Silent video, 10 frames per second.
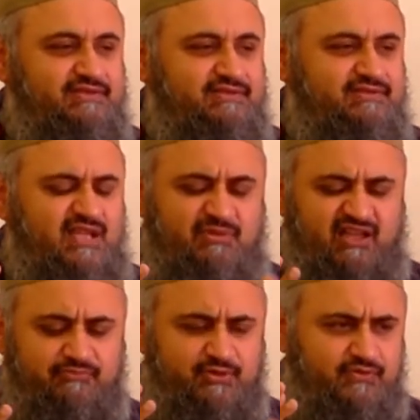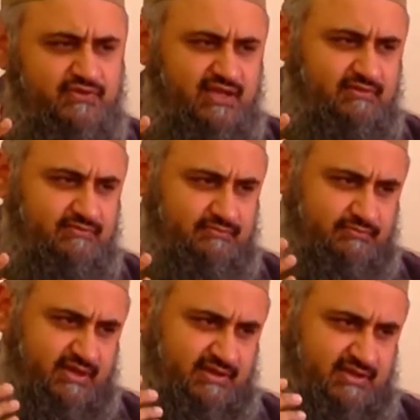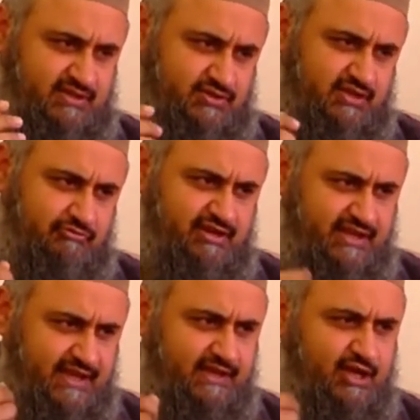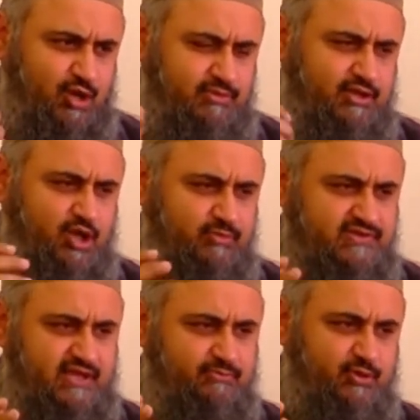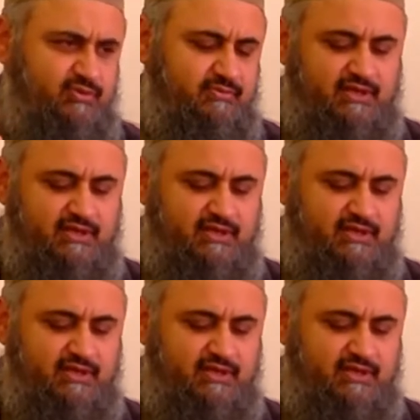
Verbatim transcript: he might have proved it, but he should really get a comb and comb his hair properly.